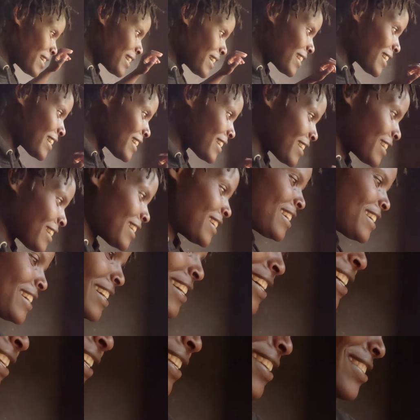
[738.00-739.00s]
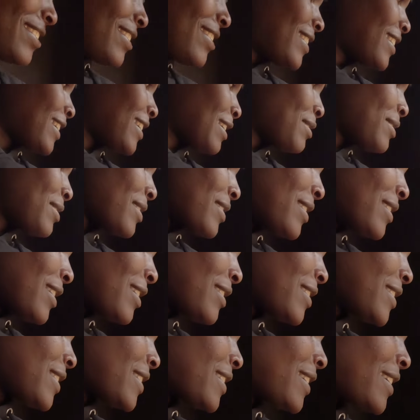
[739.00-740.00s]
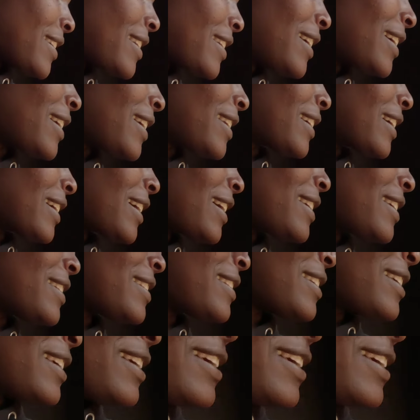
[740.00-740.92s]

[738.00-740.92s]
like, no, the house is not yet done, guys.